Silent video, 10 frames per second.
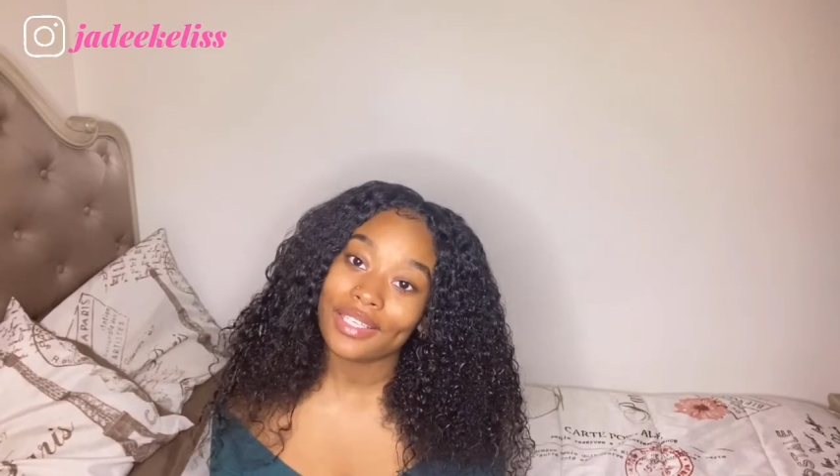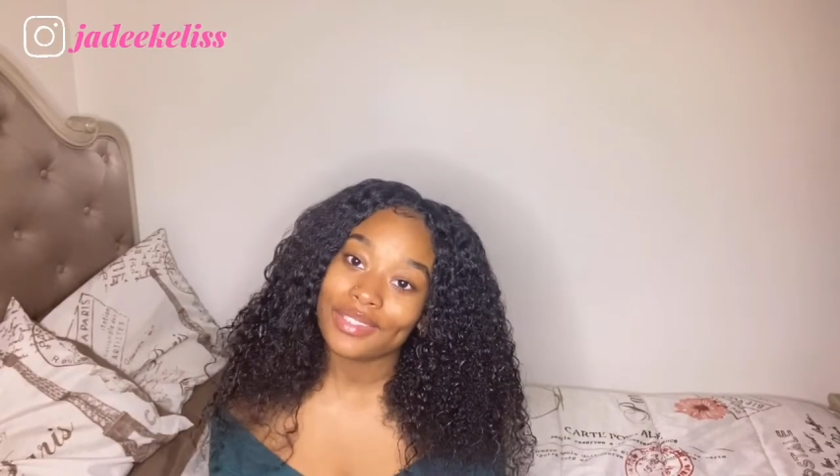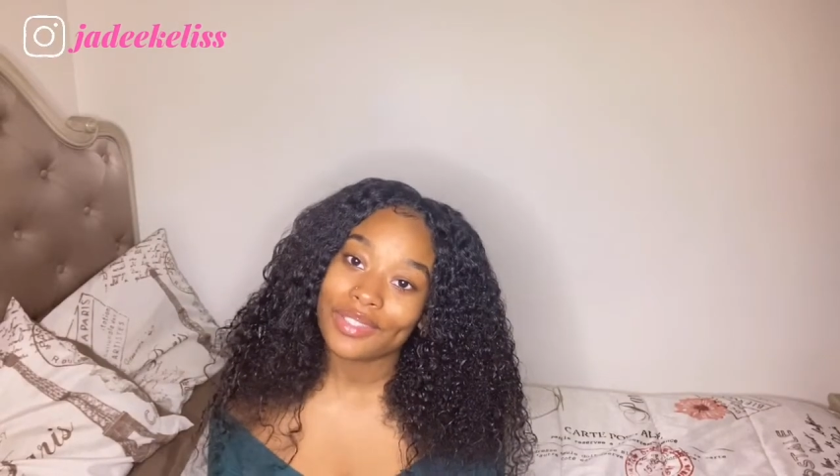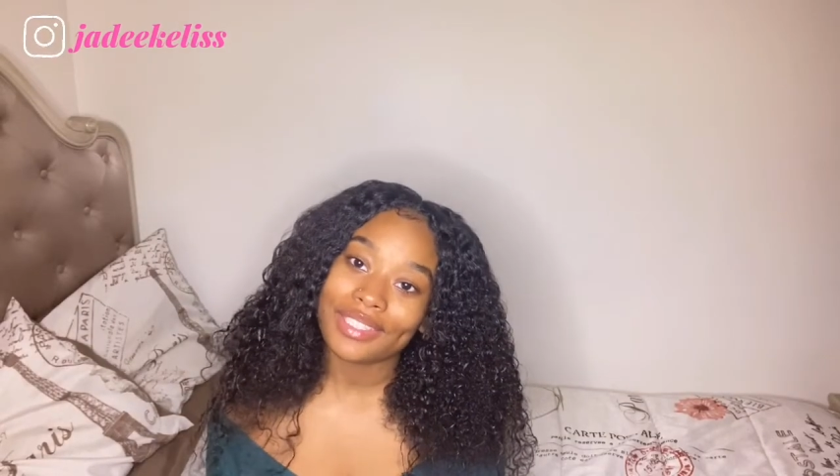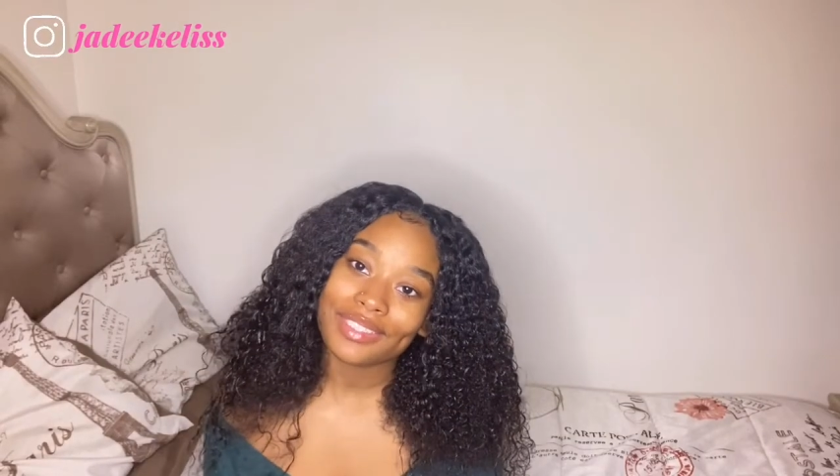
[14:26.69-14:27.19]

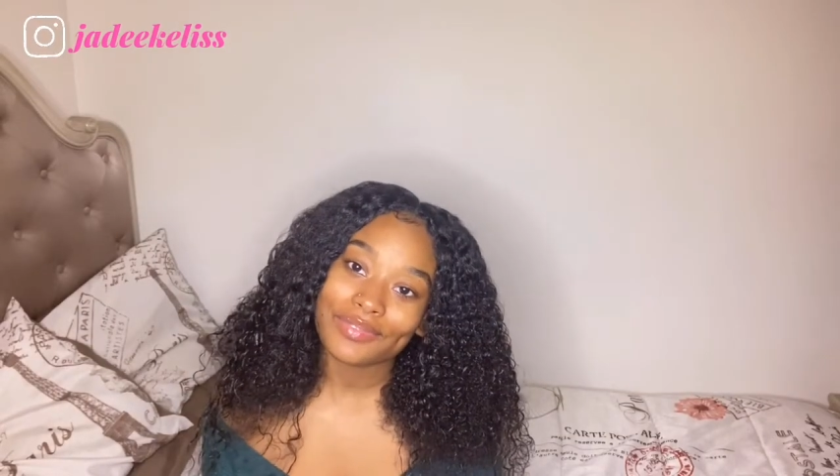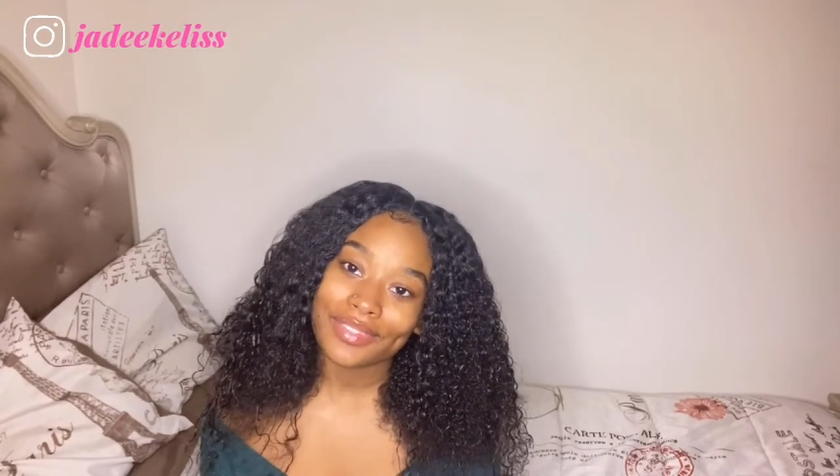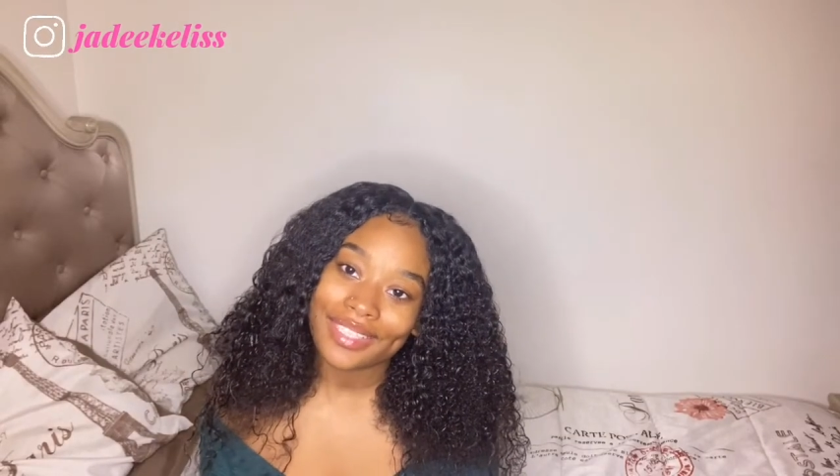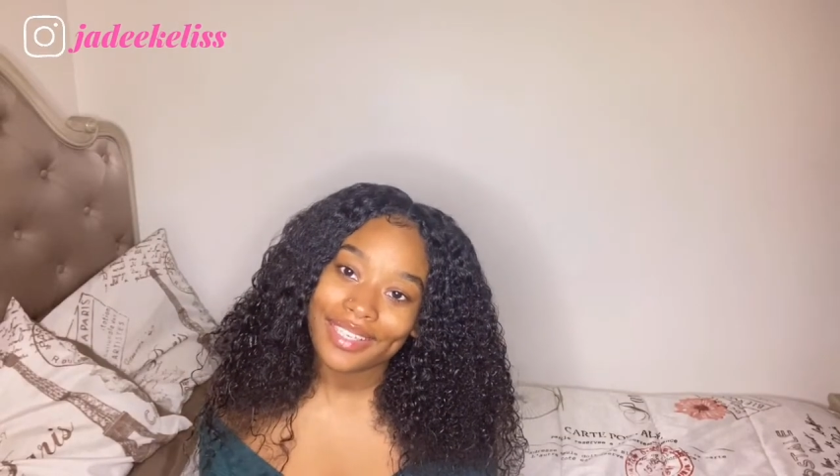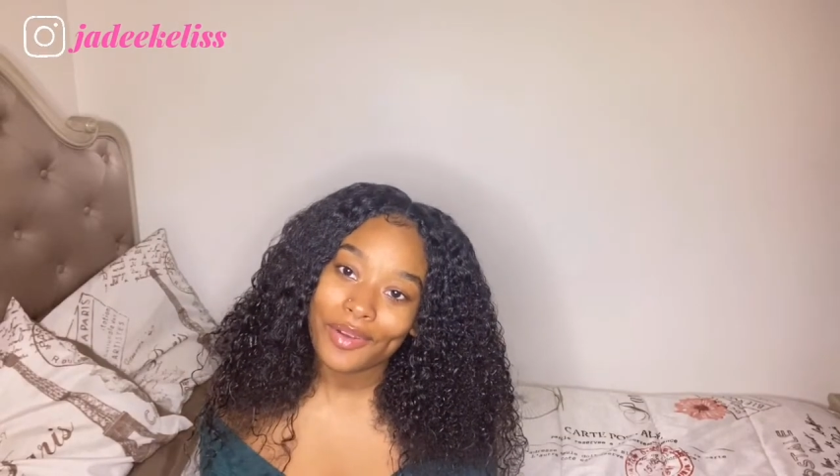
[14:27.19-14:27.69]
enjoyed this
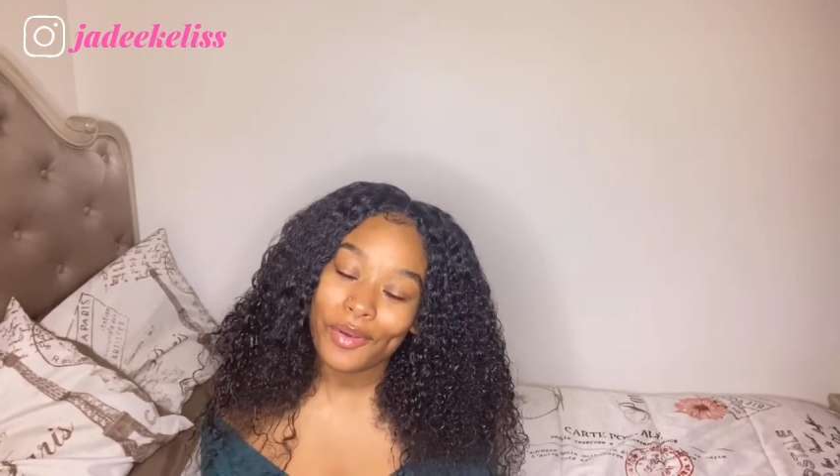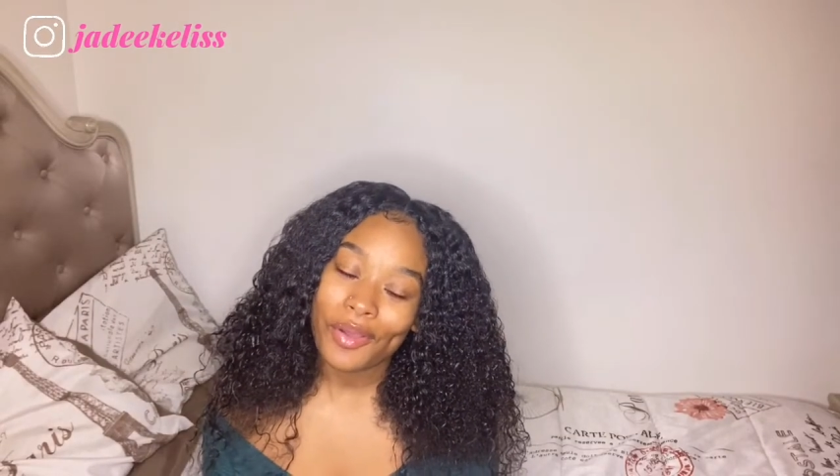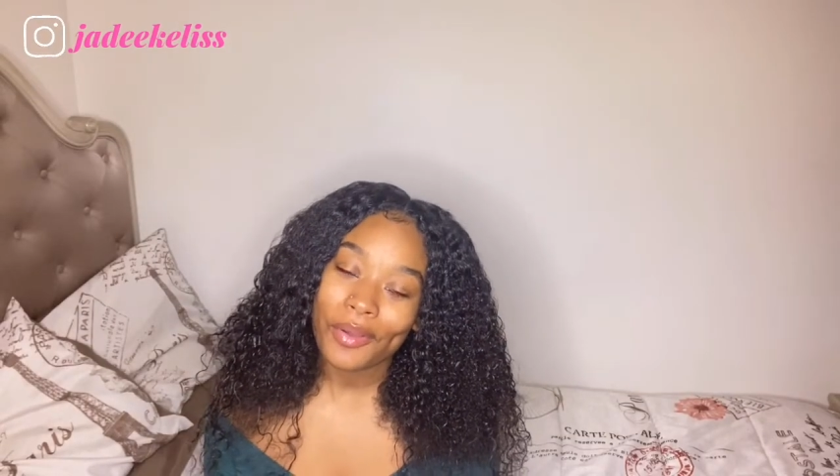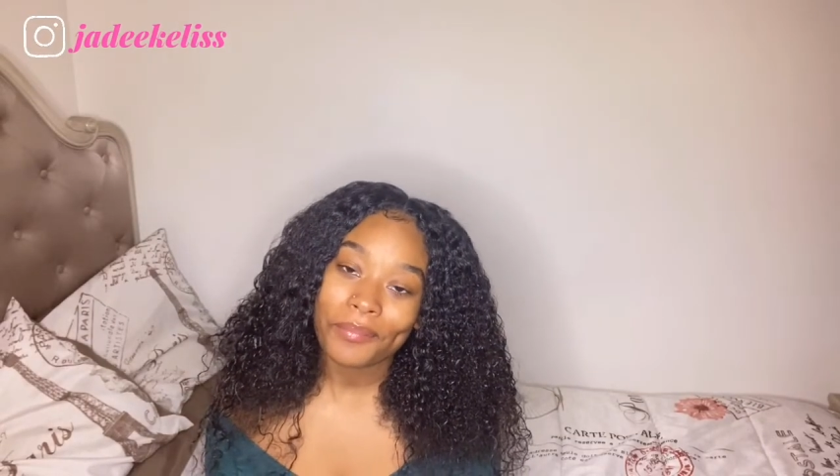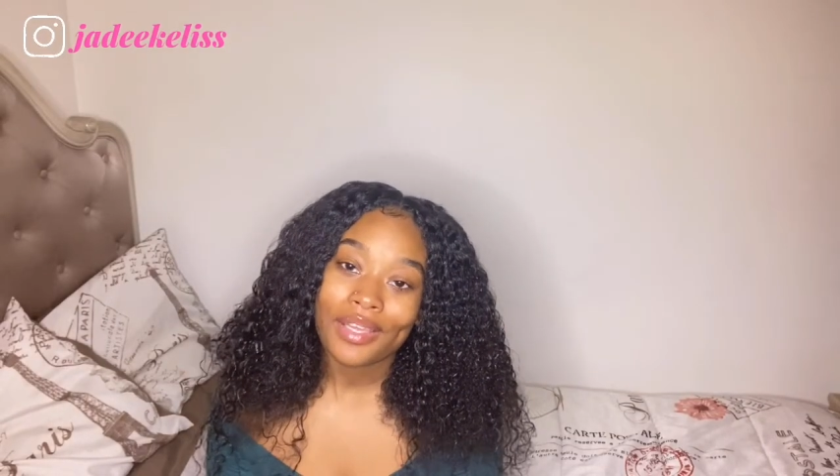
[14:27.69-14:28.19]
video
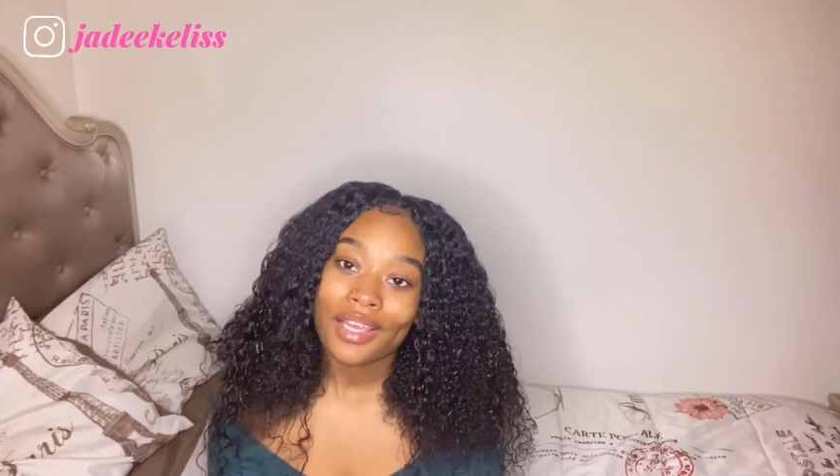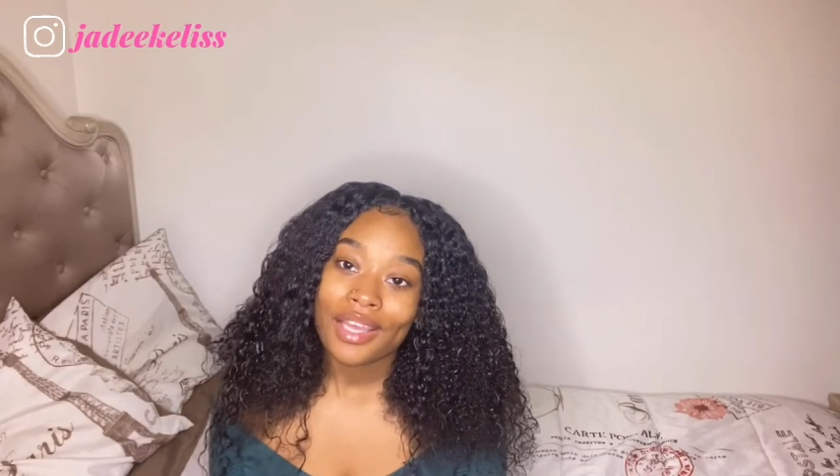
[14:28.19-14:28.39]
um